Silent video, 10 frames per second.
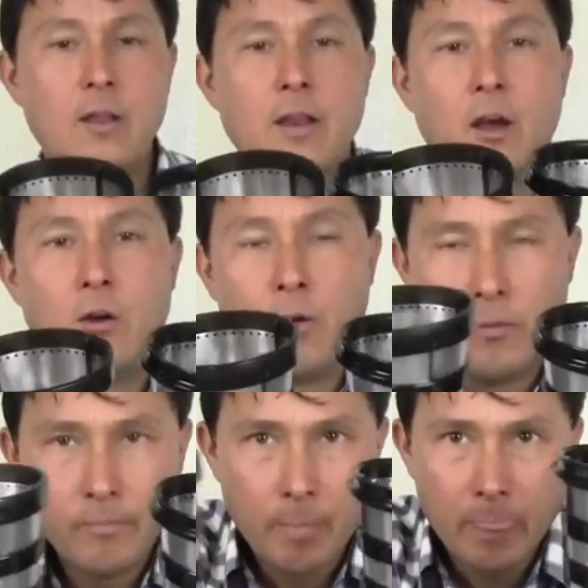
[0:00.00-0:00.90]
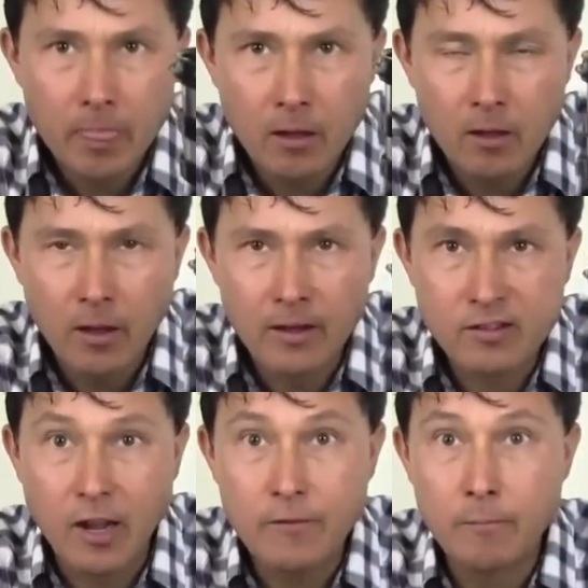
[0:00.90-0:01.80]
Now,
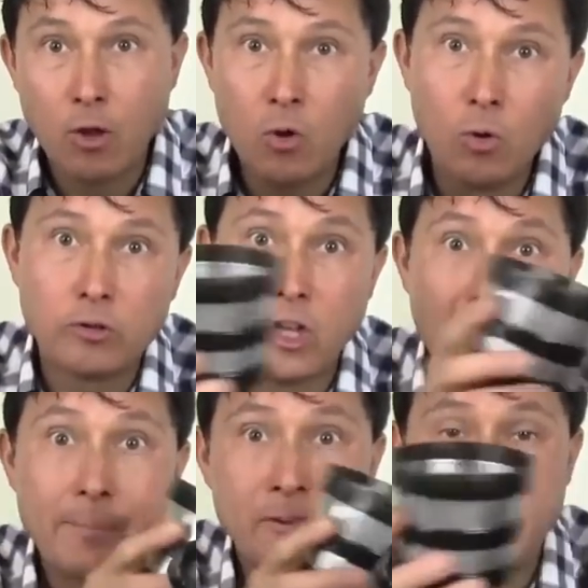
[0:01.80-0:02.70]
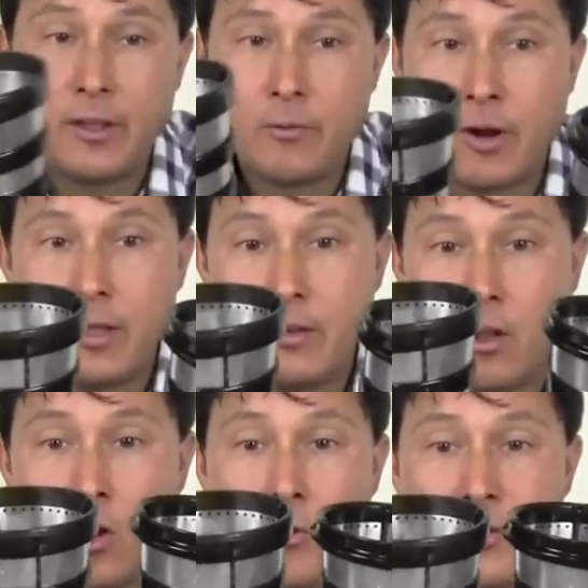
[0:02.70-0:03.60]
aside from the whole top set, right,
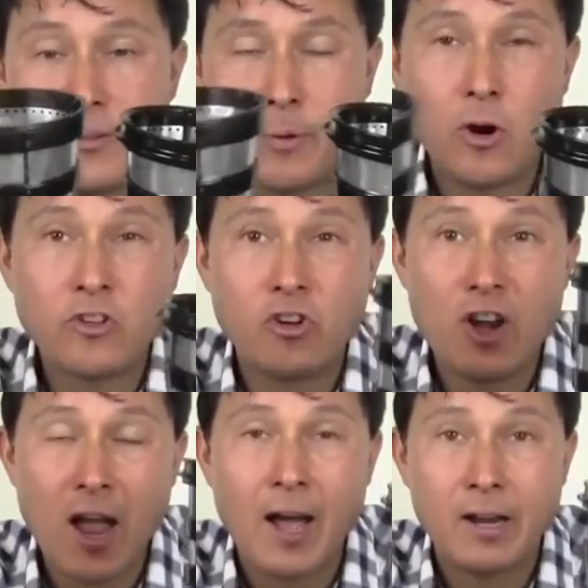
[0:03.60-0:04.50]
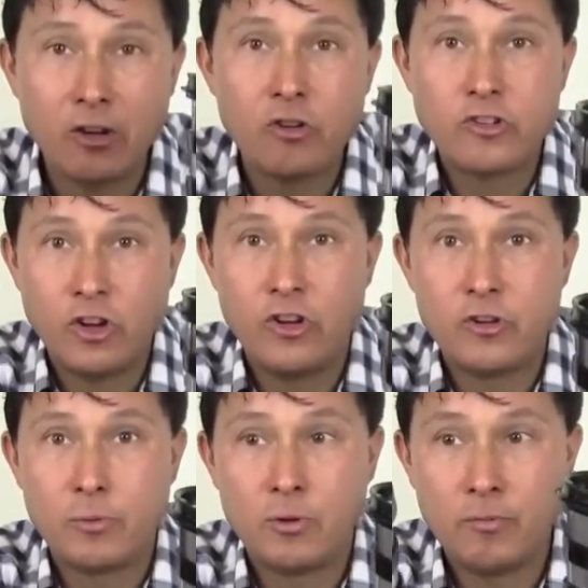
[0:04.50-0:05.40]
all these parts are not
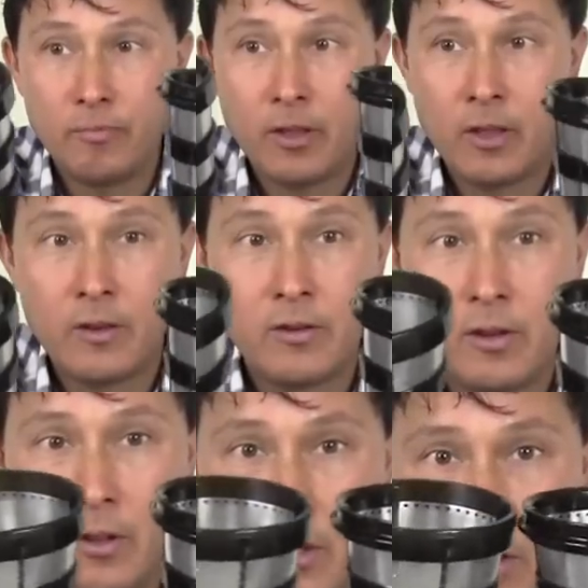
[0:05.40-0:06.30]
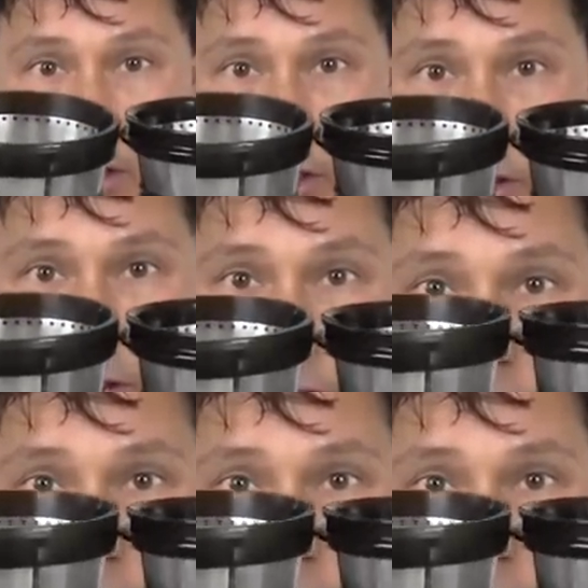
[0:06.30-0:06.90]
interchangeable. And you can